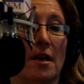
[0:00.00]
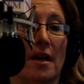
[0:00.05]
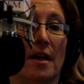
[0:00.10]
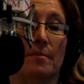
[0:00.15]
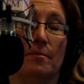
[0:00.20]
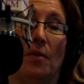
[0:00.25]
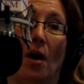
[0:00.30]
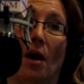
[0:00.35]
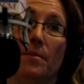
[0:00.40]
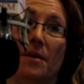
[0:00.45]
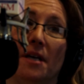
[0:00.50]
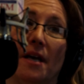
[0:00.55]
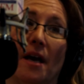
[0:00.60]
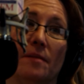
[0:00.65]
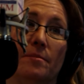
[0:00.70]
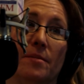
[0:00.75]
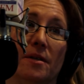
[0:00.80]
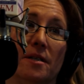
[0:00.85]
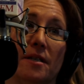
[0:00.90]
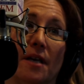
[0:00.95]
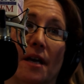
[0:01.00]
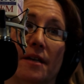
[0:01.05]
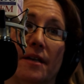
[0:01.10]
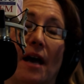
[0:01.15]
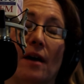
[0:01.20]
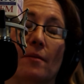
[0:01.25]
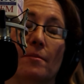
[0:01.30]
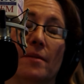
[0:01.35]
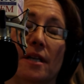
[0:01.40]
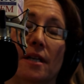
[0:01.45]
And Bobby had been dead
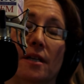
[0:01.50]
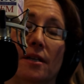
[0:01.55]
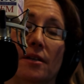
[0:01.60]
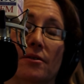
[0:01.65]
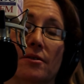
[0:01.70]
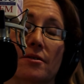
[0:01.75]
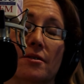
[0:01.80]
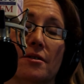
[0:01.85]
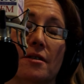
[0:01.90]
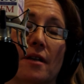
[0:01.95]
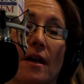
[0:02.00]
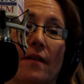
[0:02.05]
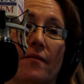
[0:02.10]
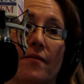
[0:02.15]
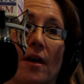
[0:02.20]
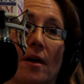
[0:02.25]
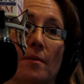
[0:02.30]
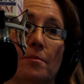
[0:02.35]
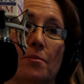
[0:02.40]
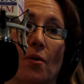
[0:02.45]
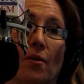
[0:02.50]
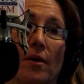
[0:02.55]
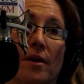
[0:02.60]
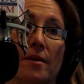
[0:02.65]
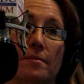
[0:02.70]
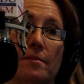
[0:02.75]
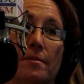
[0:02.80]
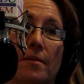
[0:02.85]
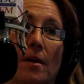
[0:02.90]
how many years at that point?